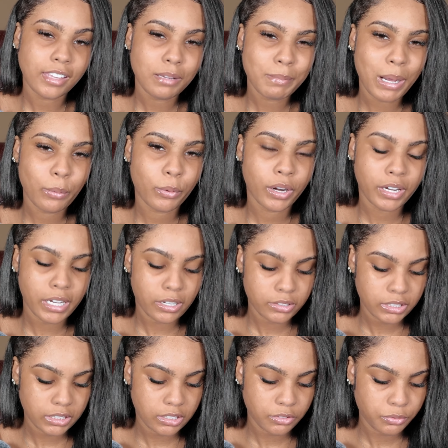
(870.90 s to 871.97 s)
think my workout
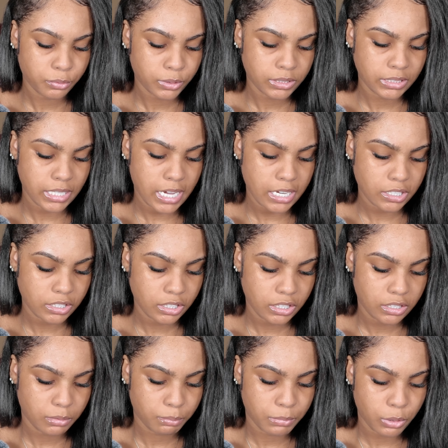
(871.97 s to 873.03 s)
stuff was actually
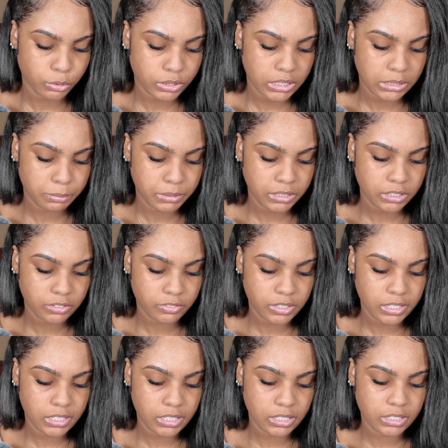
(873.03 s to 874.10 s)
the most expensive
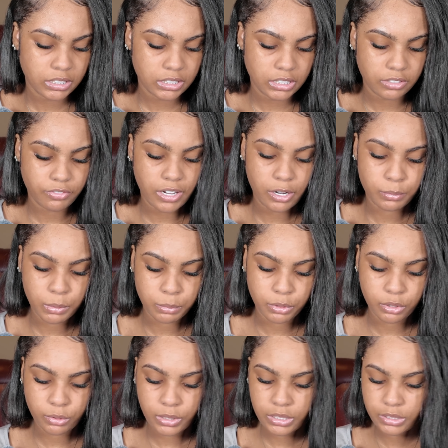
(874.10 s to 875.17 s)
things, if I remember
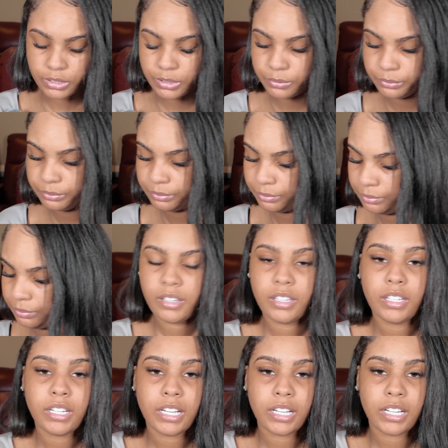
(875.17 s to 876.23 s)
correctly. And
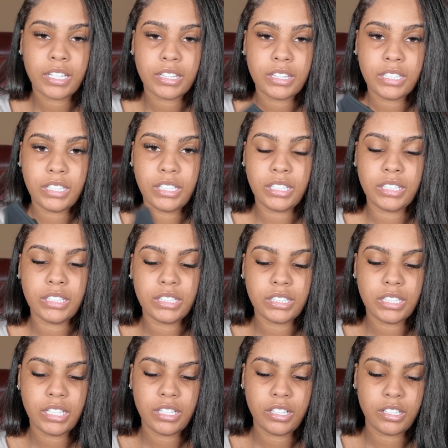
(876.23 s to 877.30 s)
then I got these
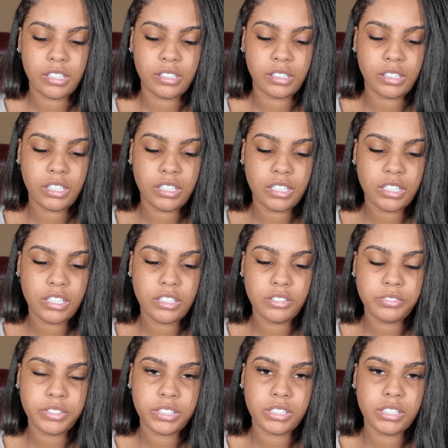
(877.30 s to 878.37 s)

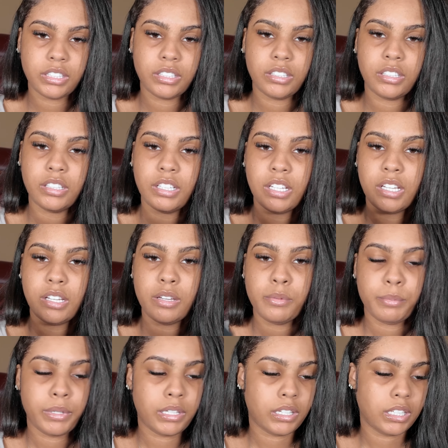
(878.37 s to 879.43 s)
gloves
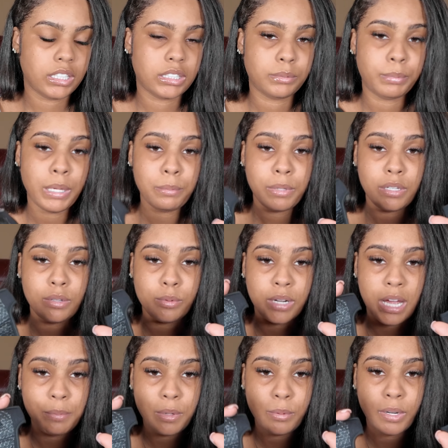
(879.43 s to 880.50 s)
because, baby, when
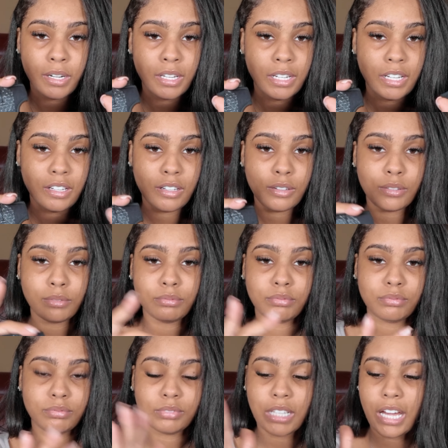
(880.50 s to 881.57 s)
I be working out,
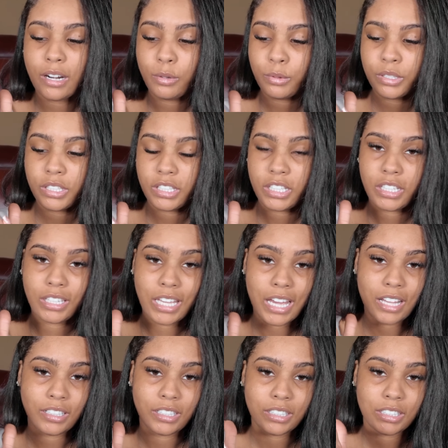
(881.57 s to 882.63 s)
I don't want to get
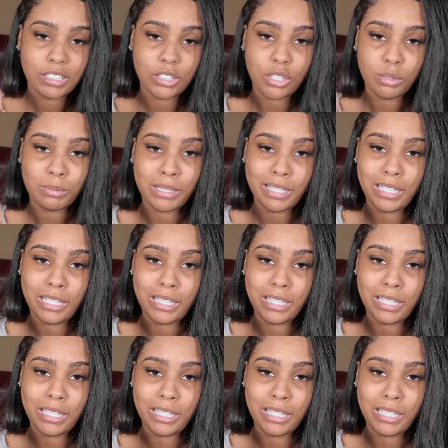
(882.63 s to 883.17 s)
callus on my